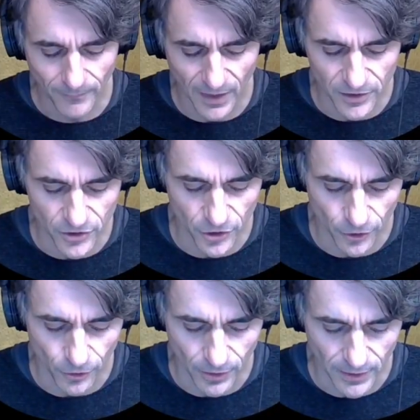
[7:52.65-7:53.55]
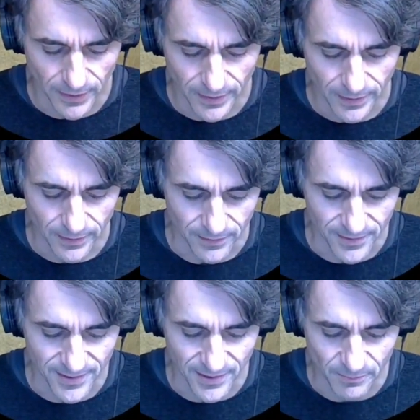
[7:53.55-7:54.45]
So the
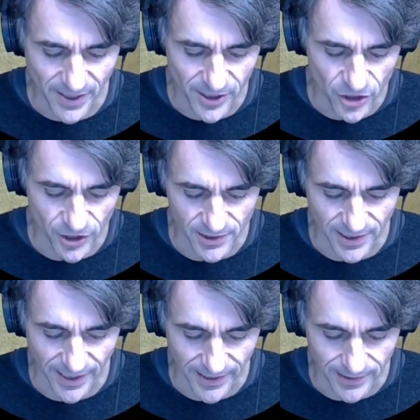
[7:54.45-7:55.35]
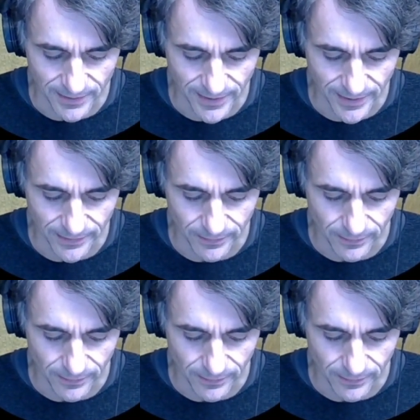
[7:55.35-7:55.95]
C major scale, then